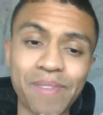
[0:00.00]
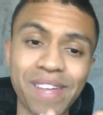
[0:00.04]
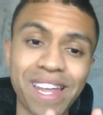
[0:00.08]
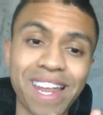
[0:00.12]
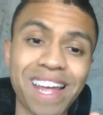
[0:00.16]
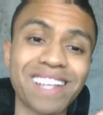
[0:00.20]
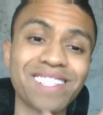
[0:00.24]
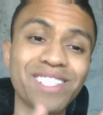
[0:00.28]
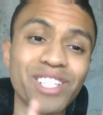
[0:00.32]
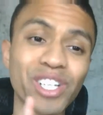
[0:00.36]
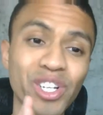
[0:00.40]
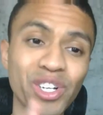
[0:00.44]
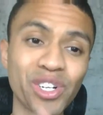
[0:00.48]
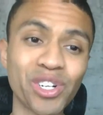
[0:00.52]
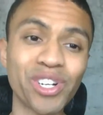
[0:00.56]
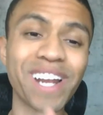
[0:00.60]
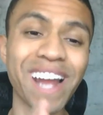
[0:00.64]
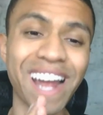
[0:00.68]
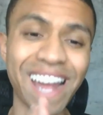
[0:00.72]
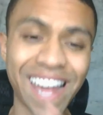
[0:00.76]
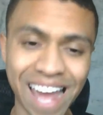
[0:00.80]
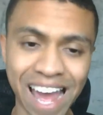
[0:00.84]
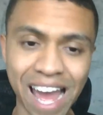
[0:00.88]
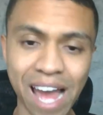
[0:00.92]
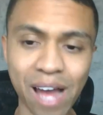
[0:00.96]
that has a good
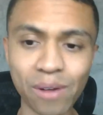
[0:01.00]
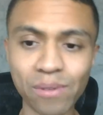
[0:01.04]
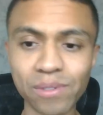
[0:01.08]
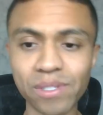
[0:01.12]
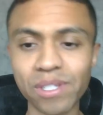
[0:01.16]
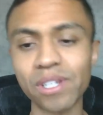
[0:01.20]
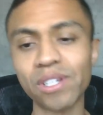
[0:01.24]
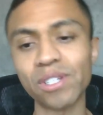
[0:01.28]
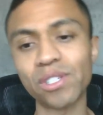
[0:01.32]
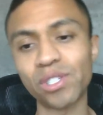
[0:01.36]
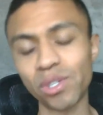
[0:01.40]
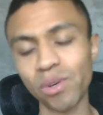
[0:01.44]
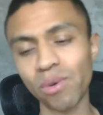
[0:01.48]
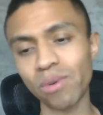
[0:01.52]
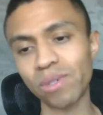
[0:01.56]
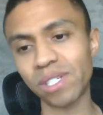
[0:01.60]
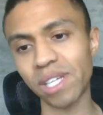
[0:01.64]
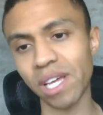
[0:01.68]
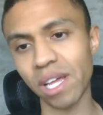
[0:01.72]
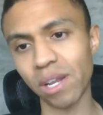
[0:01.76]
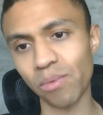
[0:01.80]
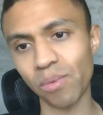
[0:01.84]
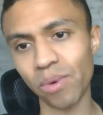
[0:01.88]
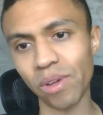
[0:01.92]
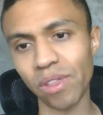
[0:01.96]
account
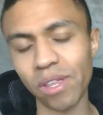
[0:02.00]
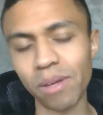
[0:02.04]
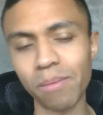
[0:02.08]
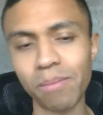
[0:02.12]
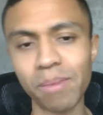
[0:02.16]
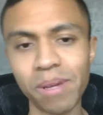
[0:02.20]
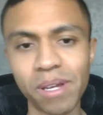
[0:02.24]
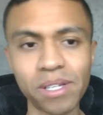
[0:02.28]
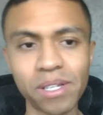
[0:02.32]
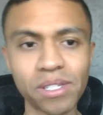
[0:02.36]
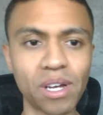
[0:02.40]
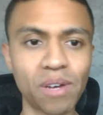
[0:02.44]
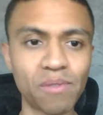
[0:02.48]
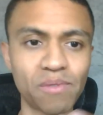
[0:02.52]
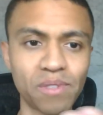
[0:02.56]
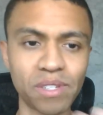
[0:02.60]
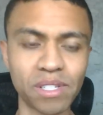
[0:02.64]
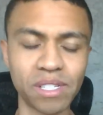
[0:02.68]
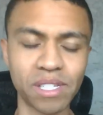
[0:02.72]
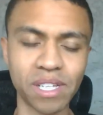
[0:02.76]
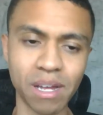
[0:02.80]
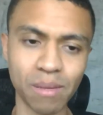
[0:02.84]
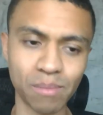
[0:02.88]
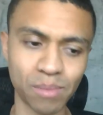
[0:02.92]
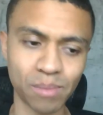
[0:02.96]
associated with it because
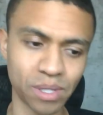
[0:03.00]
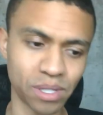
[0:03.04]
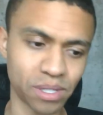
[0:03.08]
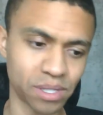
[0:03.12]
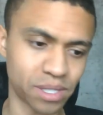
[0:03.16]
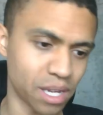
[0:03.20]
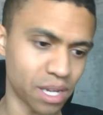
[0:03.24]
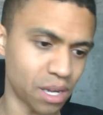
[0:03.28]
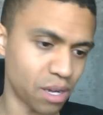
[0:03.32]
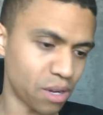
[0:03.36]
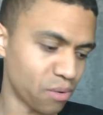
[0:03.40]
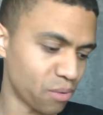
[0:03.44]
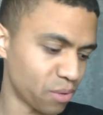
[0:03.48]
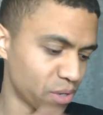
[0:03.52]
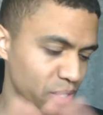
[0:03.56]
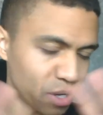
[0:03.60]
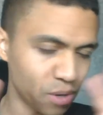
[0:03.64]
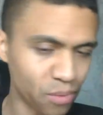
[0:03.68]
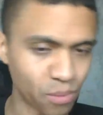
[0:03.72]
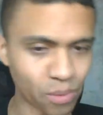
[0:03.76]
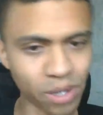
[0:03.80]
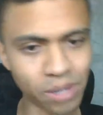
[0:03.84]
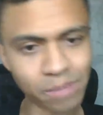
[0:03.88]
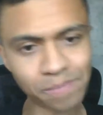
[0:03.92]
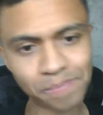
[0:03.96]
oftentimes they'll say, oh, well, you
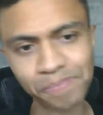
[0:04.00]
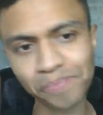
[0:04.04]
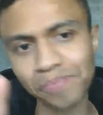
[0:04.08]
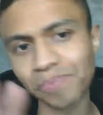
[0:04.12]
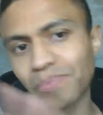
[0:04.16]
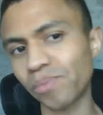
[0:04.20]
know what?